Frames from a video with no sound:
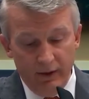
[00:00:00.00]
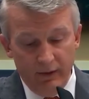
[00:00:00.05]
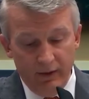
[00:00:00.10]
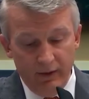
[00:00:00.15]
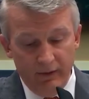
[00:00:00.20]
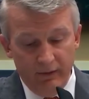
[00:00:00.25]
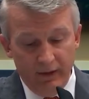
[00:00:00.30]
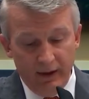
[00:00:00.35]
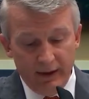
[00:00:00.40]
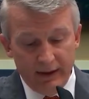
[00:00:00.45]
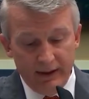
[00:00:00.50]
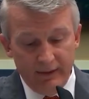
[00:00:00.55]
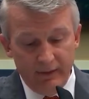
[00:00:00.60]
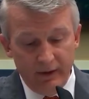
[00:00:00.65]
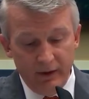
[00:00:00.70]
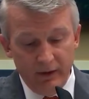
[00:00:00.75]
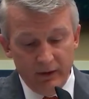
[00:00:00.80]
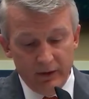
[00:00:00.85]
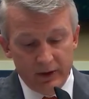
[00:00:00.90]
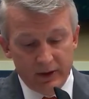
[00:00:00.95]
of the effective
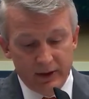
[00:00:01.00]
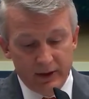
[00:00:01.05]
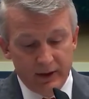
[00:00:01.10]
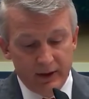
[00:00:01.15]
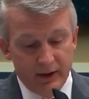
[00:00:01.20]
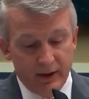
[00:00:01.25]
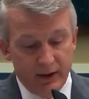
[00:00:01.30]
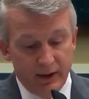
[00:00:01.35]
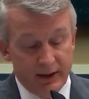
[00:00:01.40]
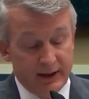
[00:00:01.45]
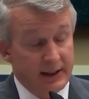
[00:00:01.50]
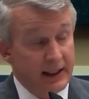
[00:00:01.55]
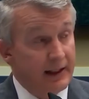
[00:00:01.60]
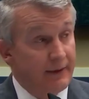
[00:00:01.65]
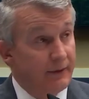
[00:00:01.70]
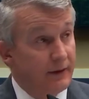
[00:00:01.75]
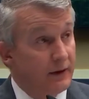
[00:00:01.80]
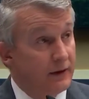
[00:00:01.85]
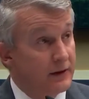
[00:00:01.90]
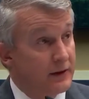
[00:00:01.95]
use and
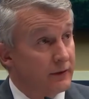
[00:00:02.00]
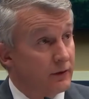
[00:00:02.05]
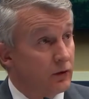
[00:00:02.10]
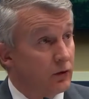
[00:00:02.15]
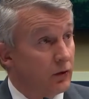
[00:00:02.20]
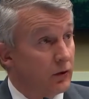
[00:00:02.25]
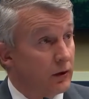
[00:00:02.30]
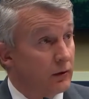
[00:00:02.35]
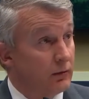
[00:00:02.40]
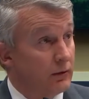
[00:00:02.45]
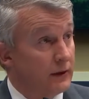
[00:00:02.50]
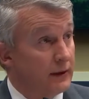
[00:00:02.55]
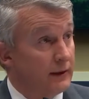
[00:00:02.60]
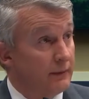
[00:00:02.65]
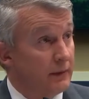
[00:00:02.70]
safe use of chloroquine